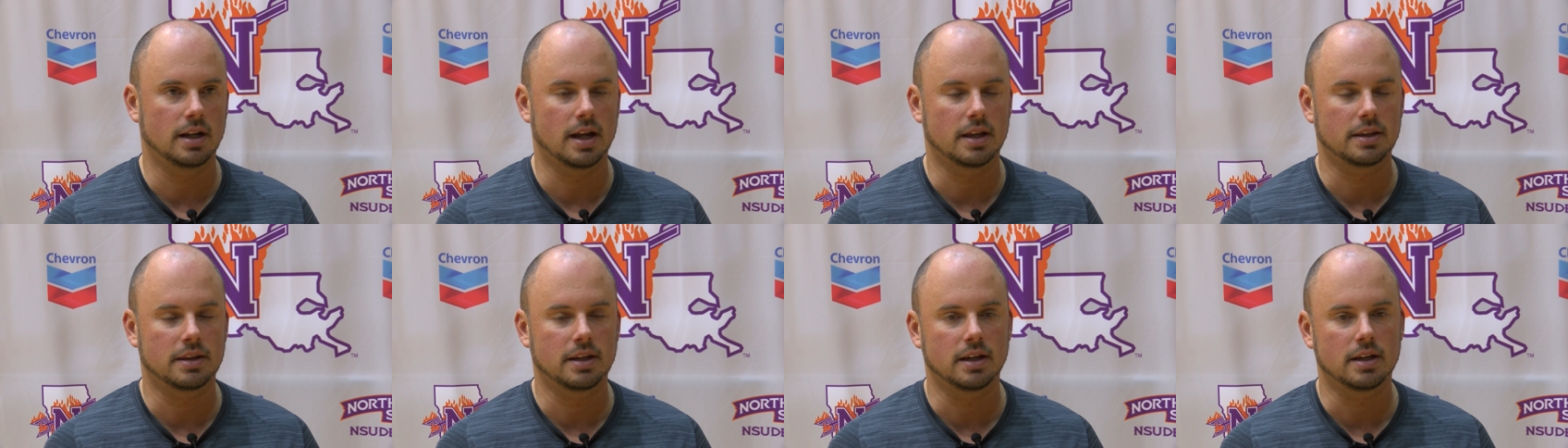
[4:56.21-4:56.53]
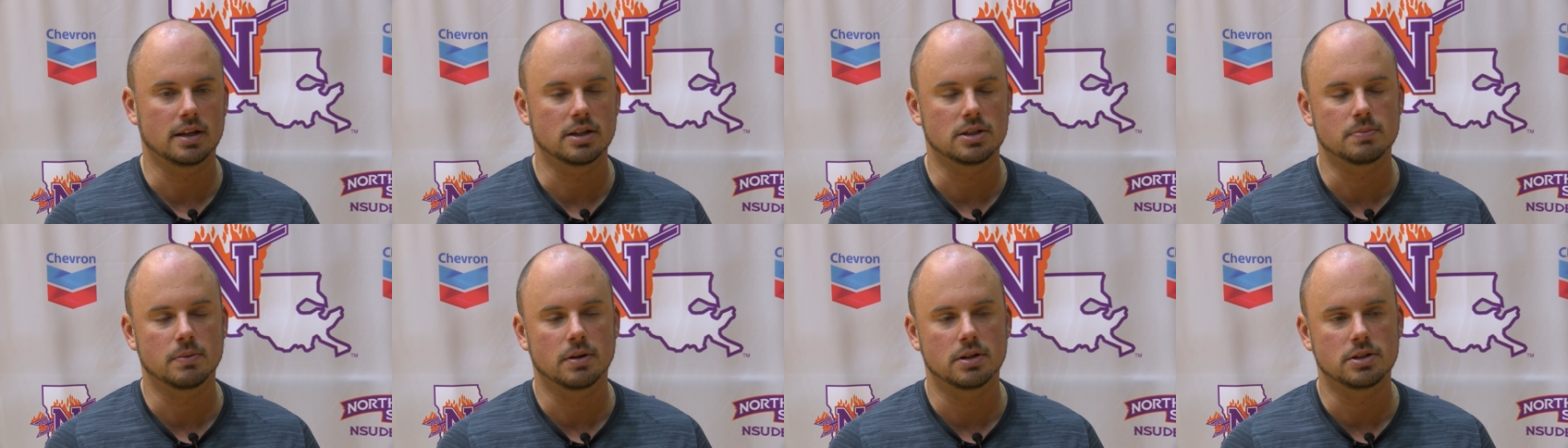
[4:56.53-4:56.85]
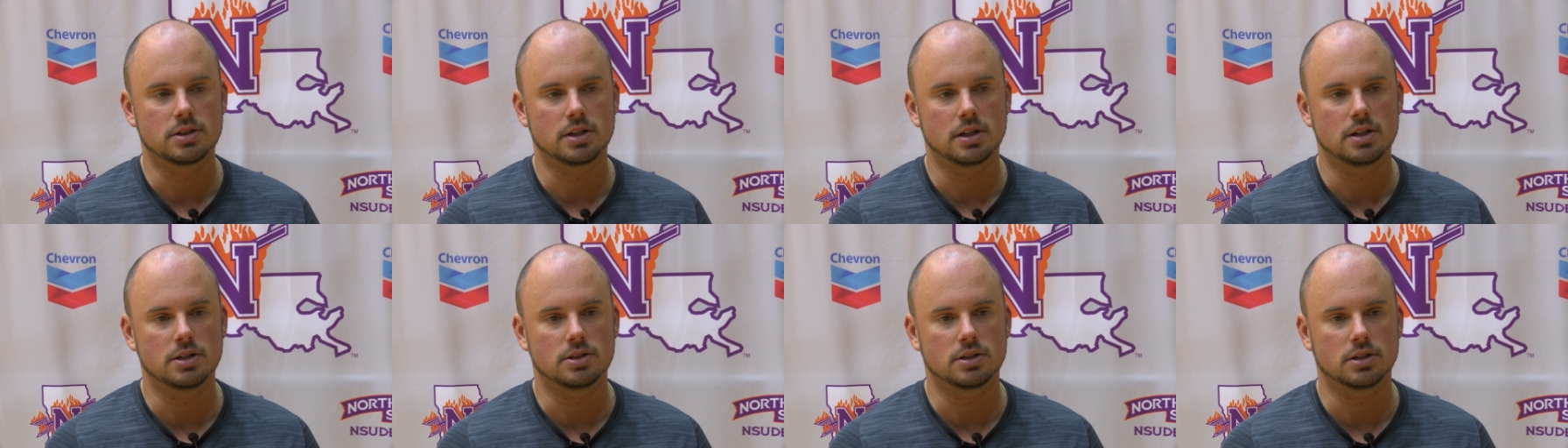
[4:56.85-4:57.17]
And I think it's
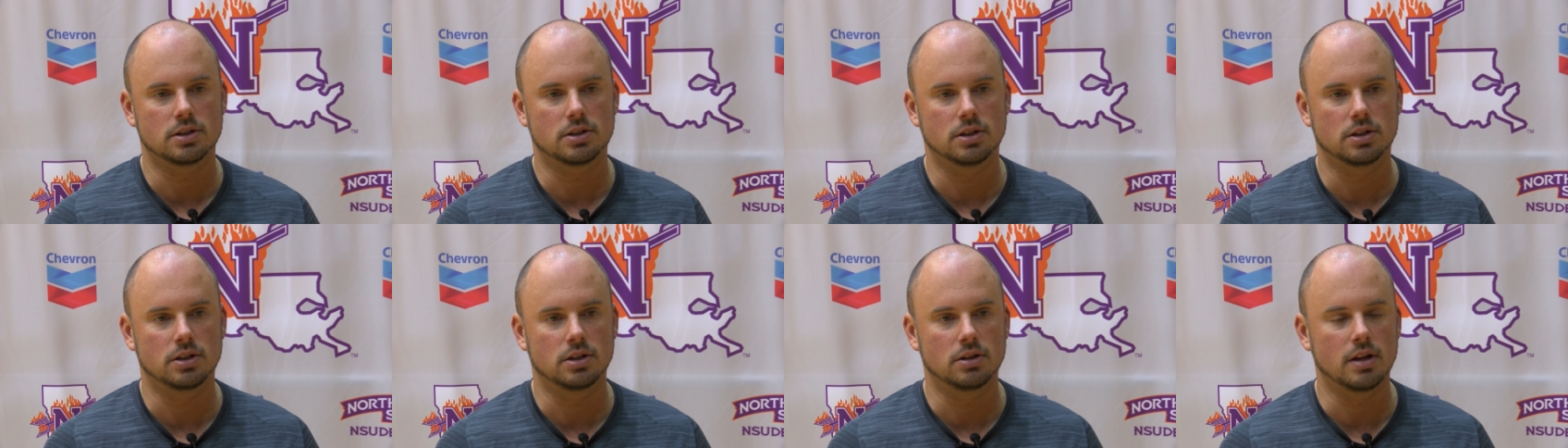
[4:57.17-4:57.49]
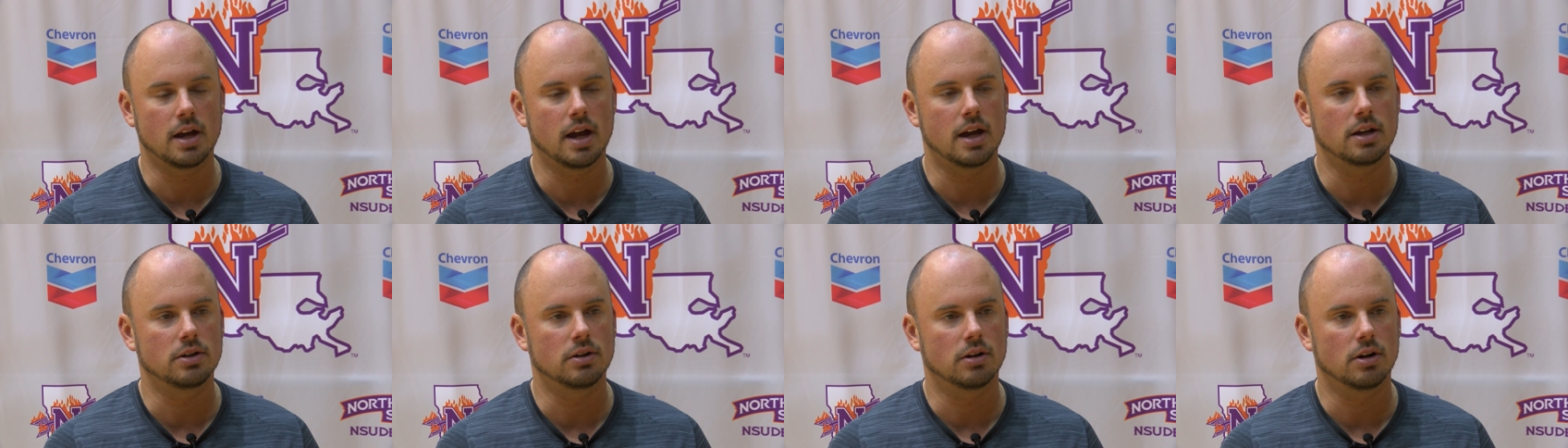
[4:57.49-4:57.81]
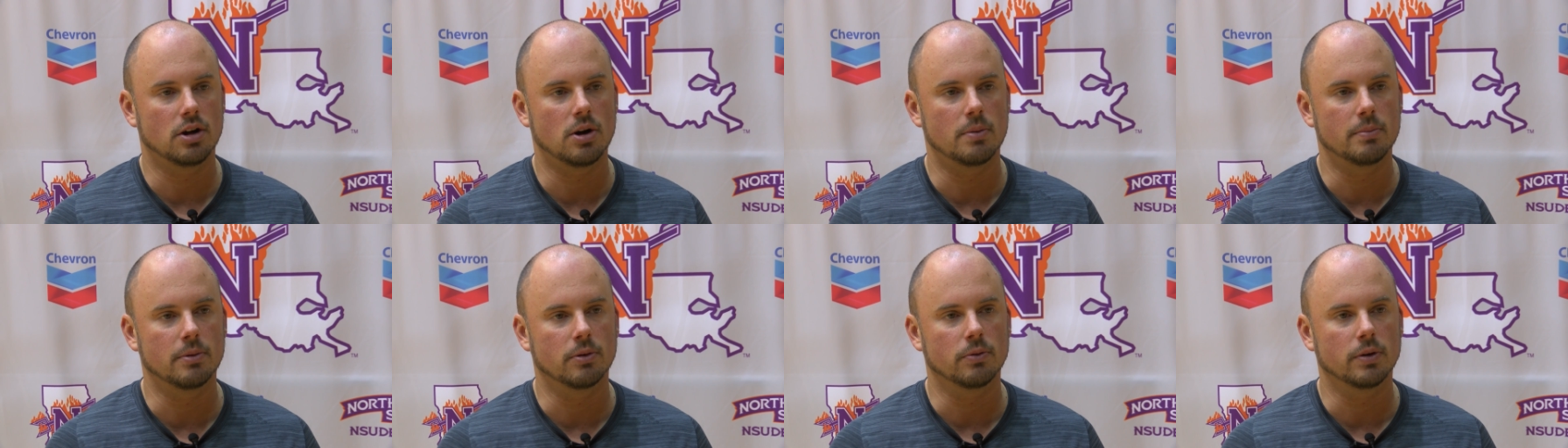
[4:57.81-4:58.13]
much easier to do that in your
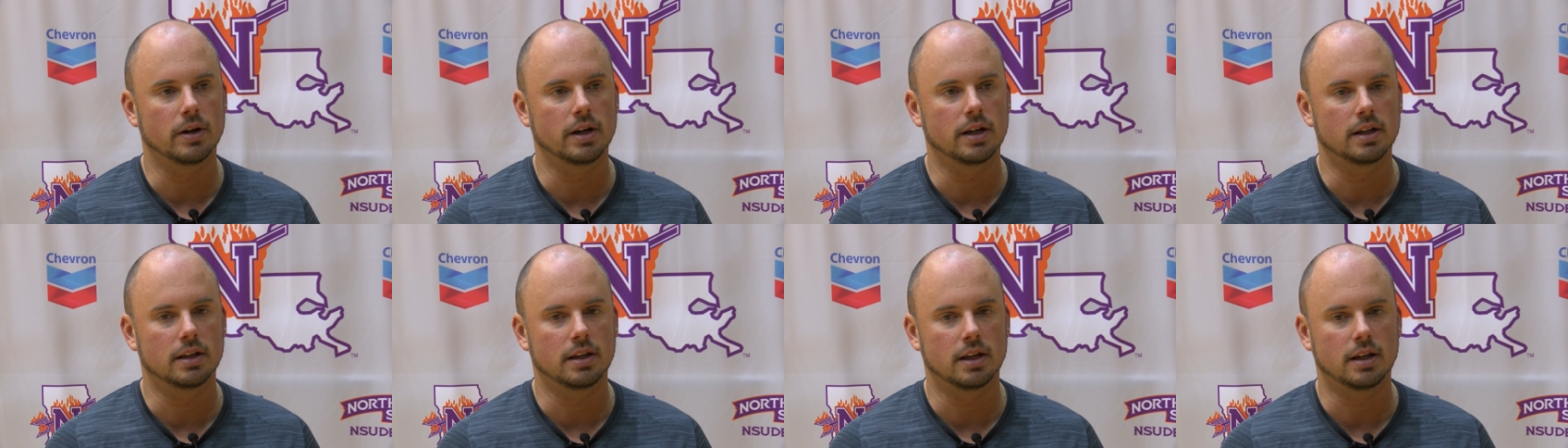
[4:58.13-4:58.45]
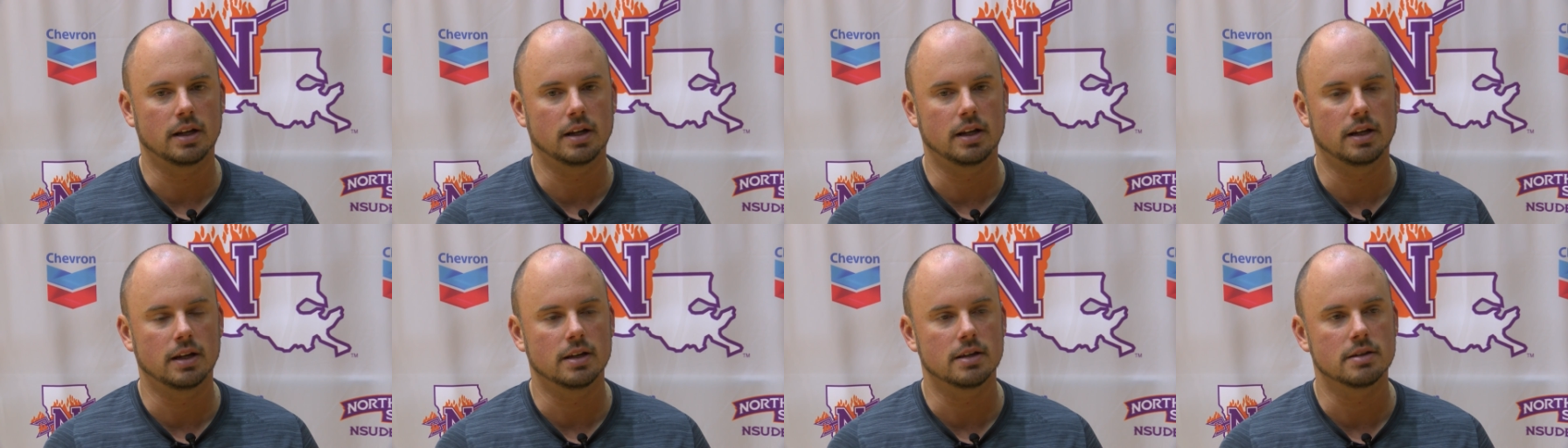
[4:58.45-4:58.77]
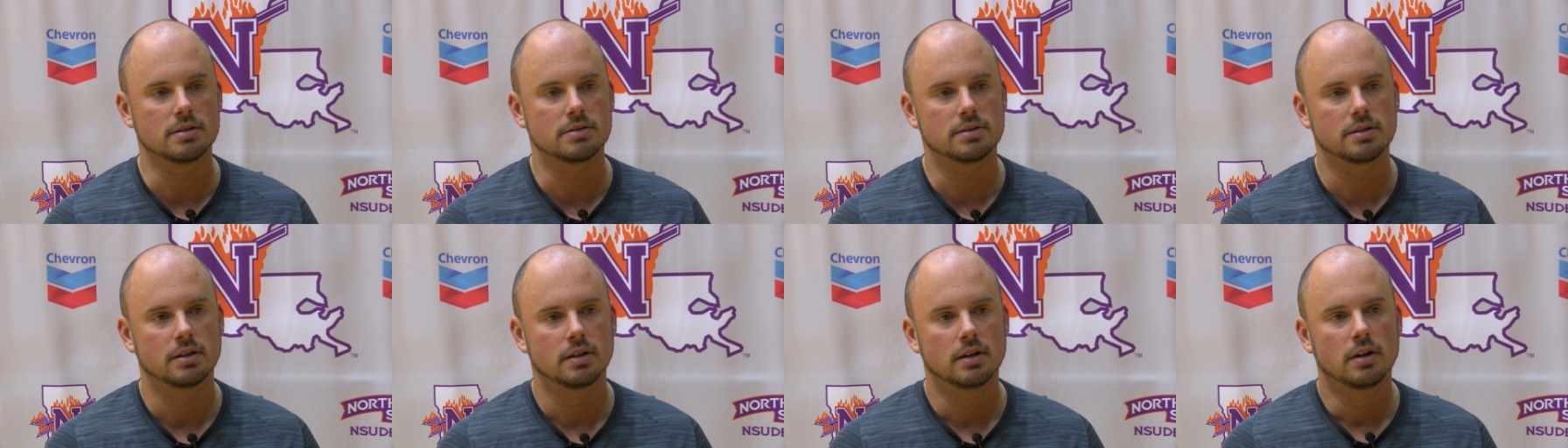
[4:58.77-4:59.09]
home arena than it
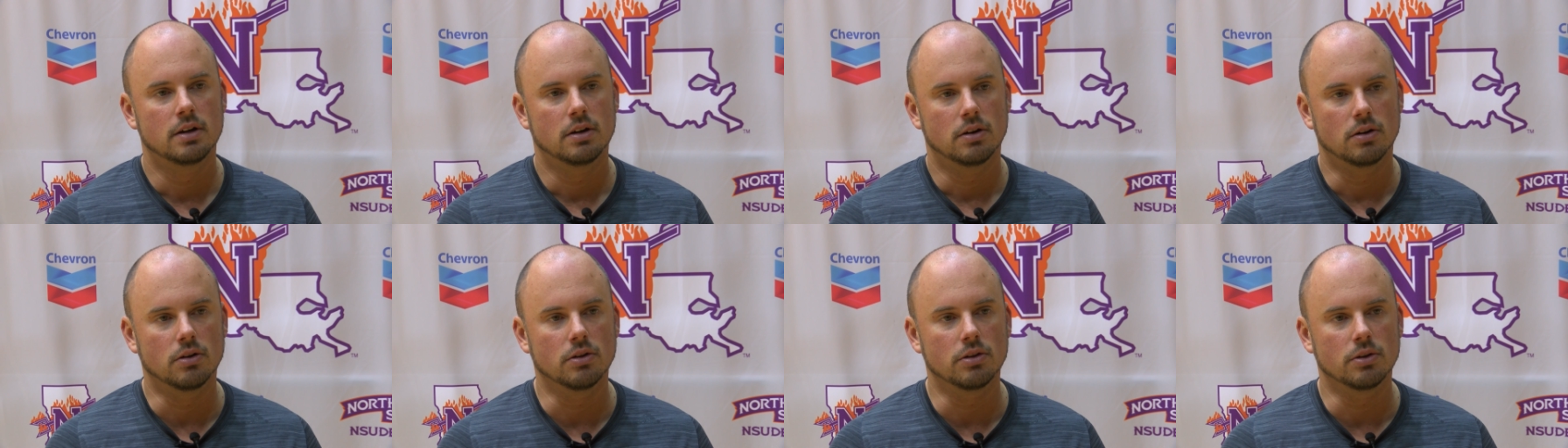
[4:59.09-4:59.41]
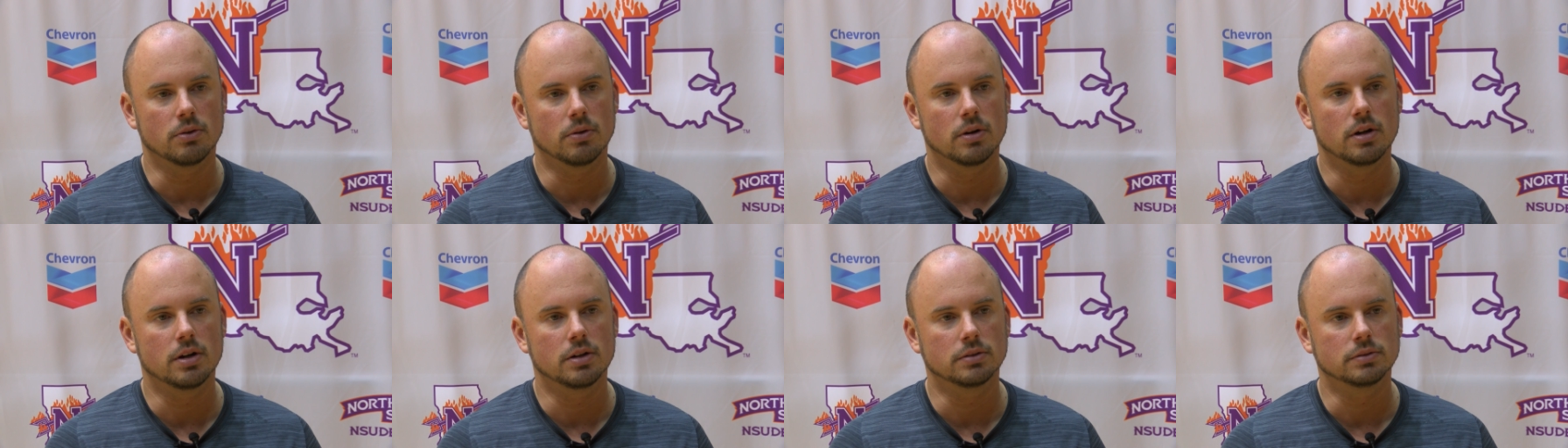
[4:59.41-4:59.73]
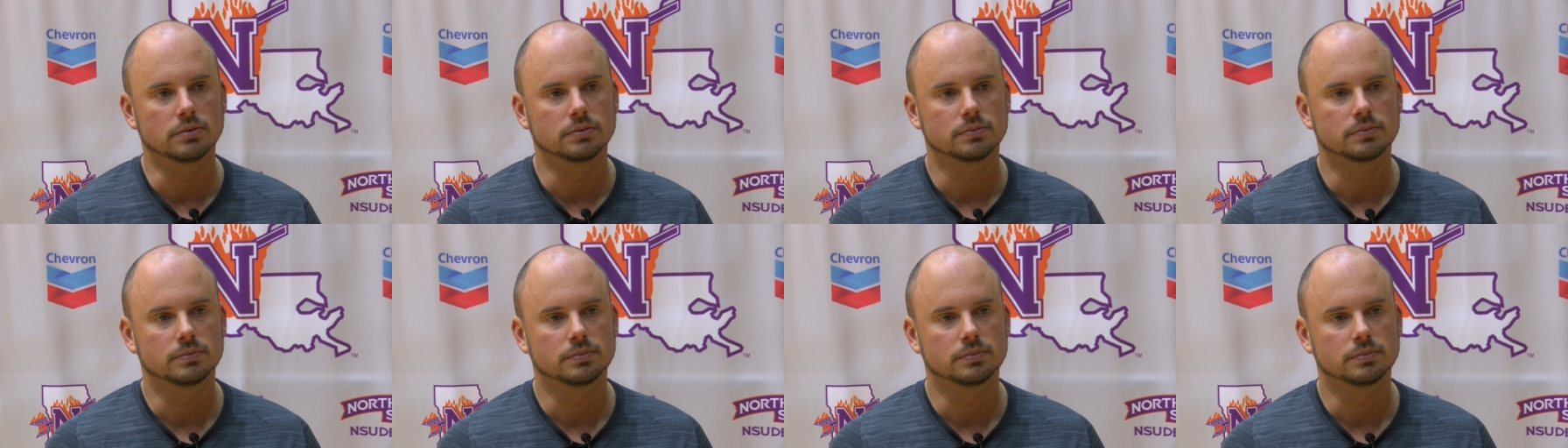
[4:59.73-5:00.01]
is on the road.